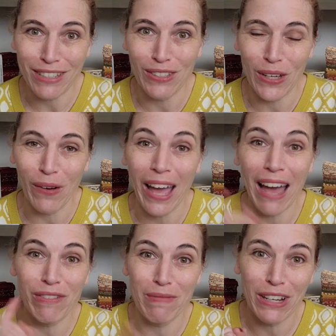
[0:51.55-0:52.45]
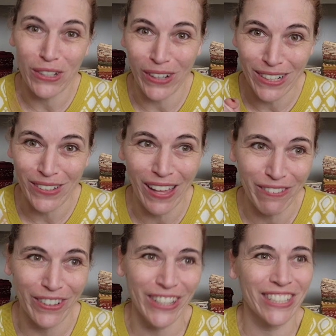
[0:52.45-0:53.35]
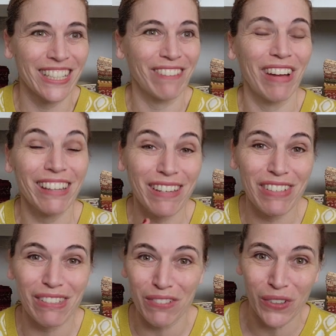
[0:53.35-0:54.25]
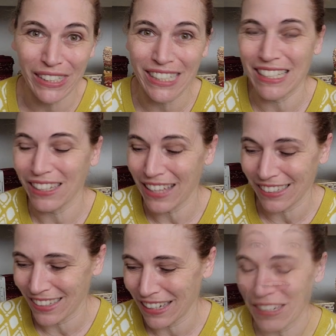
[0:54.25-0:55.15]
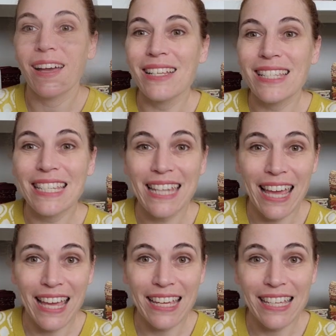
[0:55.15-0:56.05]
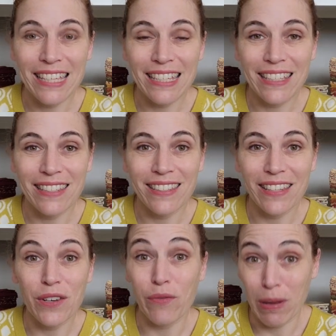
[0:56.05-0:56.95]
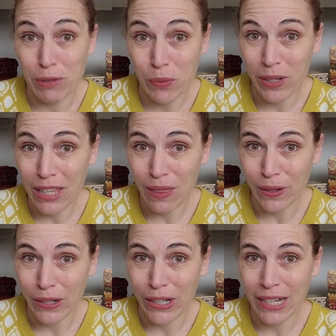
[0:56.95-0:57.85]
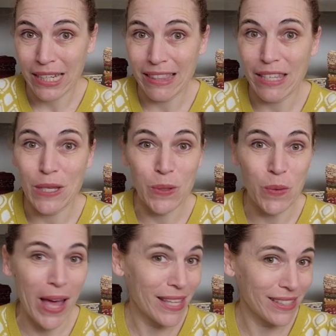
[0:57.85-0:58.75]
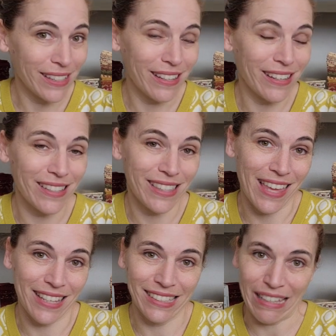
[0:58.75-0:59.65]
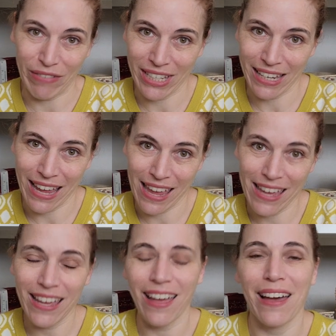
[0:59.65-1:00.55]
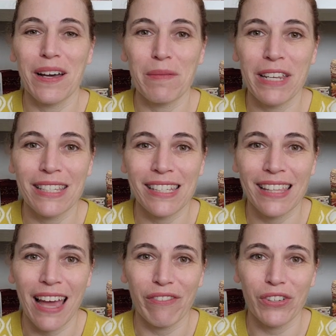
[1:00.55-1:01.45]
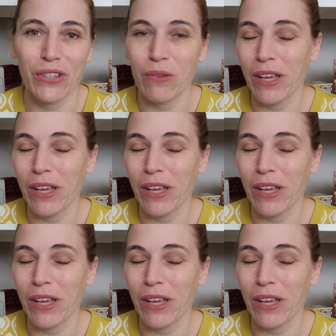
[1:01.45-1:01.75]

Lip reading: So I have to make sure I do that first. I'm not letting myself quilt until that's done. Today is November 23rd. In the US, it is Thanksgiving Day. It is in the afternoon.